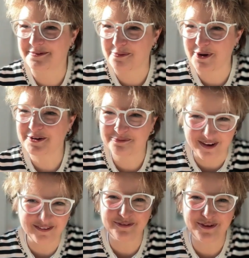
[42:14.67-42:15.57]
worked
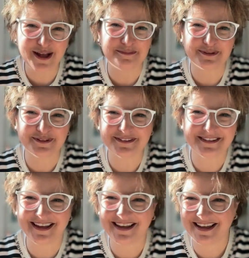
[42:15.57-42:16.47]
very well because
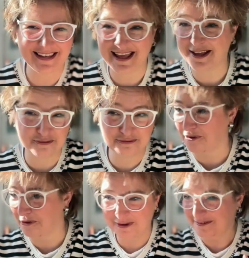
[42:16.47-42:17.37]
I had like a
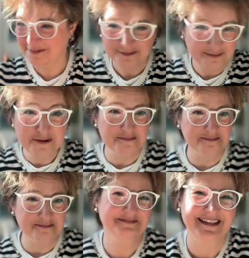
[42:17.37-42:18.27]
full
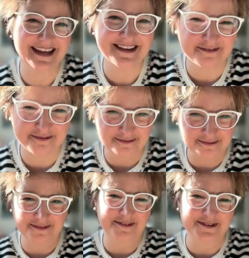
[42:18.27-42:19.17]
room,
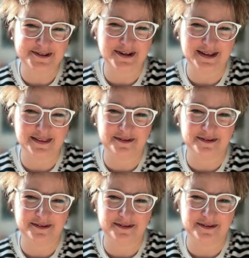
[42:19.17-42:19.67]
concerning the